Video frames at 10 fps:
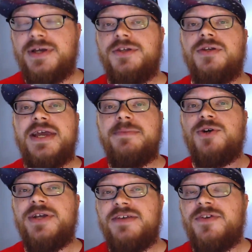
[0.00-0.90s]
You name
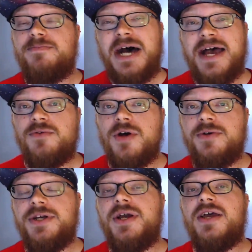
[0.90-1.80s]
your Eevee Pyro
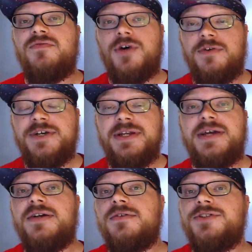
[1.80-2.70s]
and evolve it,
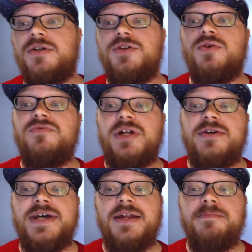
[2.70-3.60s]
and it'll turn into a
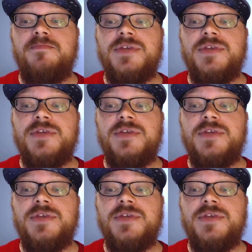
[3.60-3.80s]
Flareon.